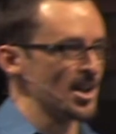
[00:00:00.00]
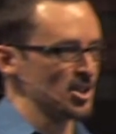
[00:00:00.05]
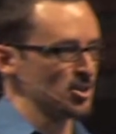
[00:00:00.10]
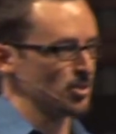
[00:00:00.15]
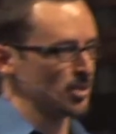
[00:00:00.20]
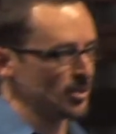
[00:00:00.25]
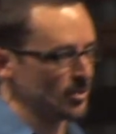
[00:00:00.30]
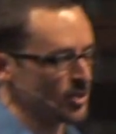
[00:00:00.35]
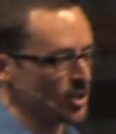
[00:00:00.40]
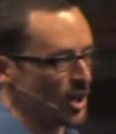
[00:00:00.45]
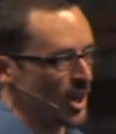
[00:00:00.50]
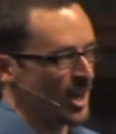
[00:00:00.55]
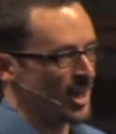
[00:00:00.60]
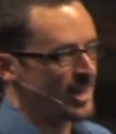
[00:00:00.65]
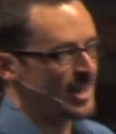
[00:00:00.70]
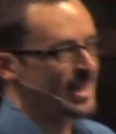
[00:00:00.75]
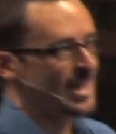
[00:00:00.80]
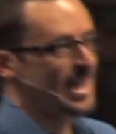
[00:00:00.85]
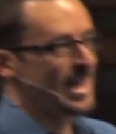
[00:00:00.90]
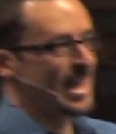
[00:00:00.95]
Gospel of
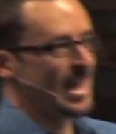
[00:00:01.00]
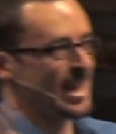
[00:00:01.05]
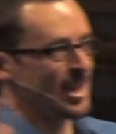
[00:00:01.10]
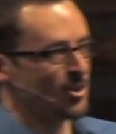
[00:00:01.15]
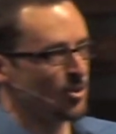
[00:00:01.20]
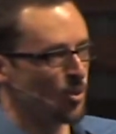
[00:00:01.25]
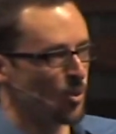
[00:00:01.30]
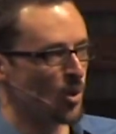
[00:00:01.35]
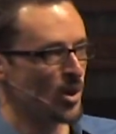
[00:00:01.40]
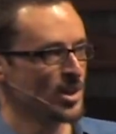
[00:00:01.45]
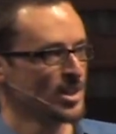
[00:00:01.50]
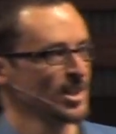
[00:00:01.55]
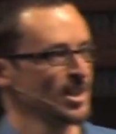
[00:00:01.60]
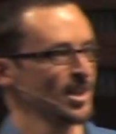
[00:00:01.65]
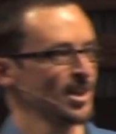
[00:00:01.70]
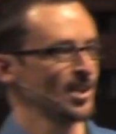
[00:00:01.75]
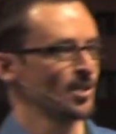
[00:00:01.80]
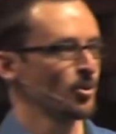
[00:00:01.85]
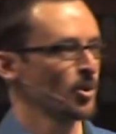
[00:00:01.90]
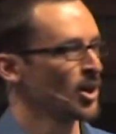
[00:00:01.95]
John in one
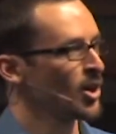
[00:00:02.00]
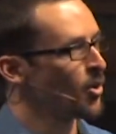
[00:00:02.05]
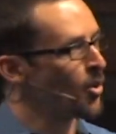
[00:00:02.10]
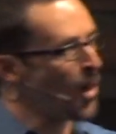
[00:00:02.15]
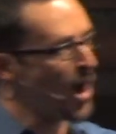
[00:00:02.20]
year. We're